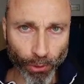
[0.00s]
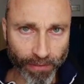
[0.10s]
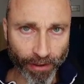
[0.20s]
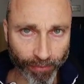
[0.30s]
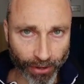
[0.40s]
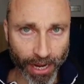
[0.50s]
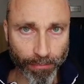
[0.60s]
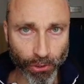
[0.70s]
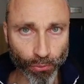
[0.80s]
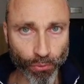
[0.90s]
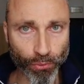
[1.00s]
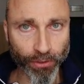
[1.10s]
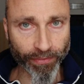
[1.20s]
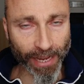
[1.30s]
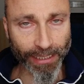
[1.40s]
to give a frame to
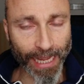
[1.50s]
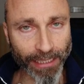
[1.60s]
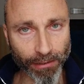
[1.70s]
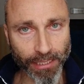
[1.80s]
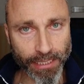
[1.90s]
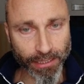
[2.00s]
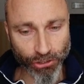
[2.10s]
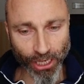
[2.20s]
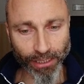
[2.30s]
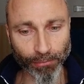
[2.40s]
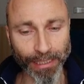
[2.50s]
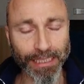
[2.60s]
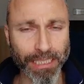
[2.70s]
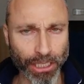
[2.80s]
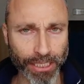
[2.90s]
the fact that this gentleman
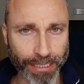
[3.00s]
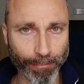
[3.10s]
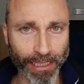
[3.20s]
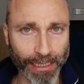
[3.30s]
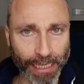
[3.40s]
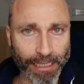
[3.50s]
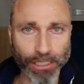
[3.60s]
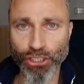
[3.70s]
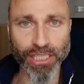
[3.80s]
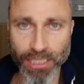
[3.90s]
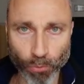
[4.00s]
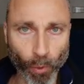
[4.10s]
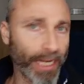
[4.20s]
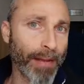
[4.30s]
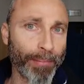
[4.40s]
is not somebody that just
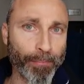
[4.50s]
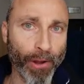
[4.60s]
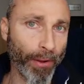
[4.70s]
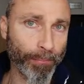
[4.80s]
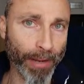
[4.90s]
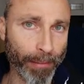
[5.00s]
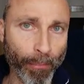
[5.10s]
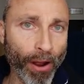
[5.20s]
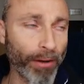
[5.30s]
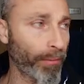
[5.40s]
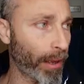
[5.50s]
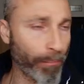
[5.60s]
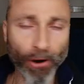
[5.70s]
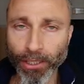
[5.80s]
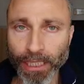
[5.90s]
wake up a, mom, a, a
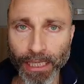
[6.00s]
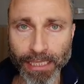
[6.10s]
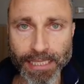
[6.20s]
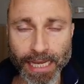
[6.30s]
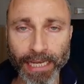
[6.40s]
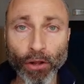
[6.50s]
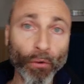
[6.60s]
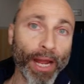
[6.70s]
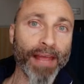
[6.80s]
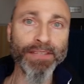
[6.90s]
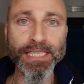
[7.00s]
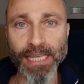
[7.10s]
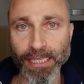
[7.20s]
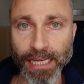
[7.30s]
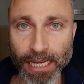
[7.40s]
morning and say, "Oh, I have
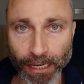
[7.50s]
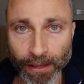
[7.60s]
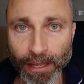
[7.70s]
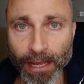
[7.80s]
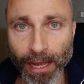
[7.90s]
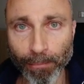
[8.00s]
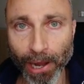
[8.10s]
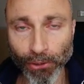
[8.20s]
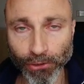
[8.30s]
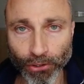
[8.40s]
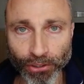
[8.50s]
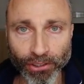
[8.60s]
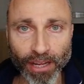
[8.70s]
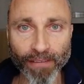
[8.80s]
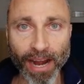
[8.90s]
this idea about
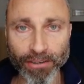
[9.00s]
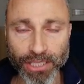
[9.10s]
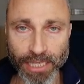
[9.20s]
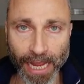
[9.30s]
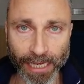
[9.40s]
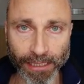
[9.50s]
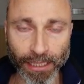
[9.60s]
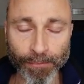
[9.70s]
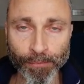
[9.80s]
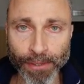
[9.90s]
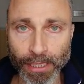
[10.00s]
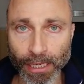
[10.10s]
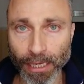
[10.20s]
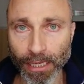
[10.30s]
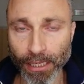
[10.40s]
coronavirus and."
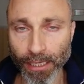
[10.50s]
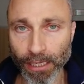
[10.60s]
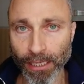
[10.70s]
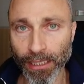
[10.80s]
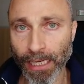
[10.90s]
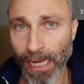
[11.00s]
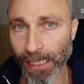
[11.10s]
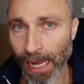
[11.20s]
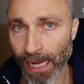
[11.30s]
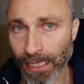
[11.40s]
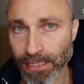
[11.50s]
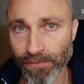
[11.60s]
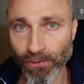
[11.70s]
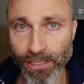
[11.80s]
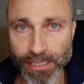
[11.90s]
uh,
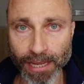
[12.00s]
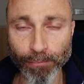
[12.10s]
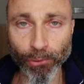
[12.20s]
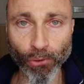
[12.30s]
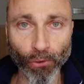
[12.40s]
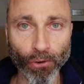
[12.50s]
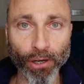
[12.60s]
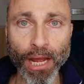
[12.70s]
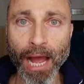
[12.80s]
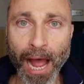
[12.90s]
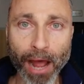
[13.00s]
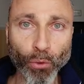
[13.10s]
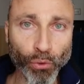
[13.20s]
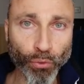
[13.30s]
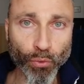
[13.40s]
canines, for example, or
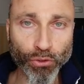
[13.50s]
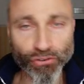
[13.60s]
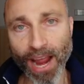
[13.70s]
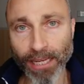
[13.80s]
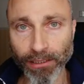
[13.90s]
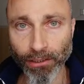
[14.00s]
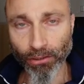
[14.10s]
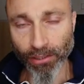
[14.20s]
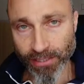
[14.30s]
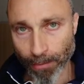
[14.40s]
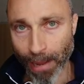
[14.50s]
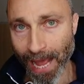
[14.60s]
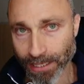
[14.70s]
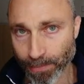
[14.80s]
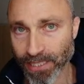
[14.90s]
how to track the, some
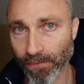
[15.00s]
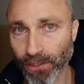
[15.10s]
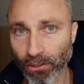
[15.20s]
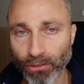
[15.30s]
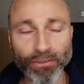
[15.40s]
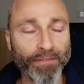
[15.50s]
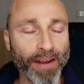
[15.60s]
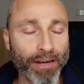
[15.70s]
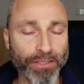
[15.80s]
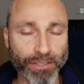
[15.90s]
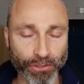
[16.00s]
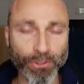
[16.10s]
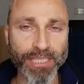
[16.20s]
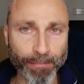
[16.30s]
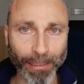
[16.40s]
aspects of the coronavirus.
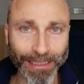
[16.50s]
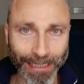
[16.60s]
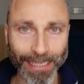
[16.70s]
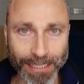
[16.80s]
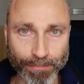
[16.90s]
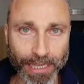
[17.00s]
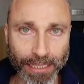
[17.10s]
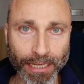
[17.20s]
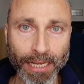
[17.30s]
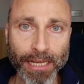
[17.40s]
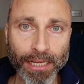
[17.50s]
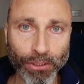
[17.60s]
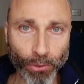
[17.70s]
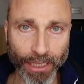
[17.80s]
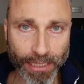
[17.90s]
So it's somebody that has been
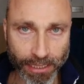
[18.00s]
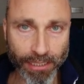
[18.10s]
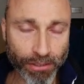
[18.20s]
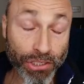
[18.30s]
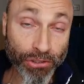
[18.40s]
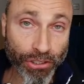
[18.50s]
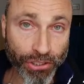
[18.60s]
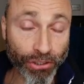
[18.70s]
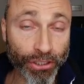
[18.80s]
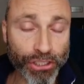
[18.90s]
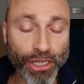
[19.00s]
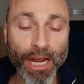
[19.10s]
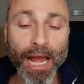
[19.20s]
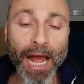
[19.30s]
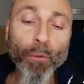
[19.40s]
doing a serious research.
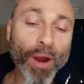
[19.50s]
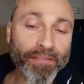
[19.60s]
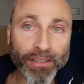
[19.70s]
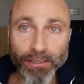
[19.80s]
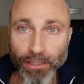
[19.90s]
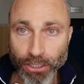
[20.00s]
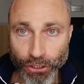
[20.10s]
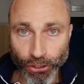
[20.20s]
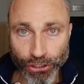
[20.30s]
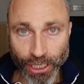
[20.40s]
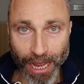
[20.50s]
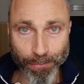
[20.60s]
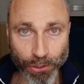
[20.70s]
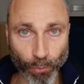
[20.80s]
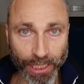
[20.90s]
However, the research
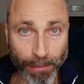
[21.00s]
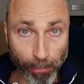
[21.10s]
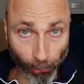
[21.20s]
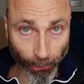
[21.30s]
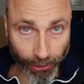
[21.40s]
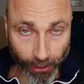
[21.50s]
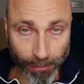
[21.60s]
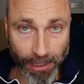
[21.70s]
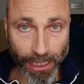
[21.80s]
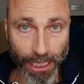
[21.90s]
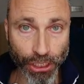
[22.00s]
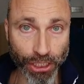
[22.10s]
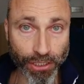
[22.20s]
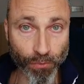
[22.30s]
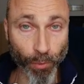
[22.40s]
comes with important
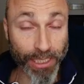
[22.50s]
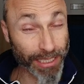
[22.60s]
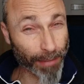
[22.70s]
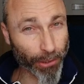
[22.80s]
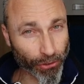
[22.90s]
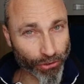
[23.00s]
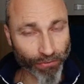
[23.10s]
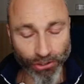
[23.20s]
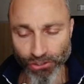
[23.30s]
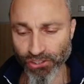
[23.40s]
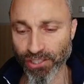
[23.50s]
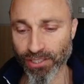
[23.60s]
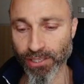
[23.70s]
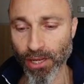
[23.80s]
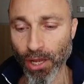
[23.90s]
limitations, with some
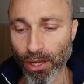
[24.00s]
controversies,